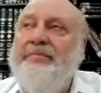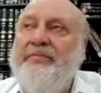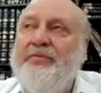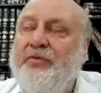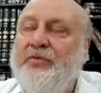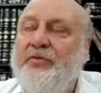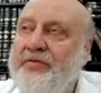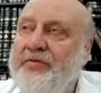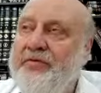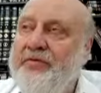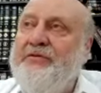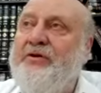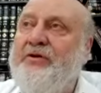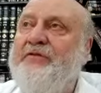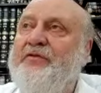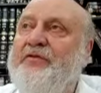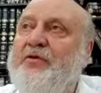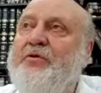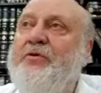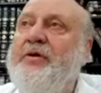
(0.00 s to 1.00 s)

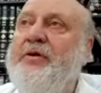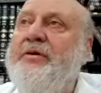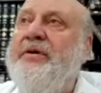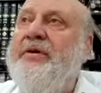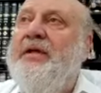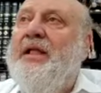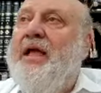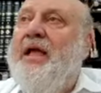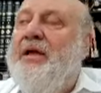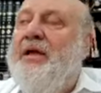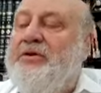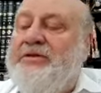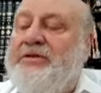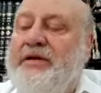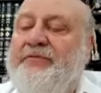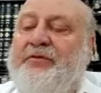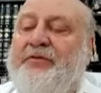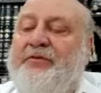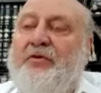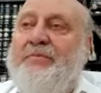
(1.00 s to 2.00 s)
Because you because
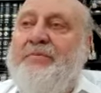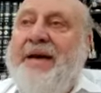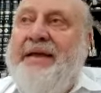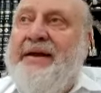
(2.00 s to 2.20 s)
if you made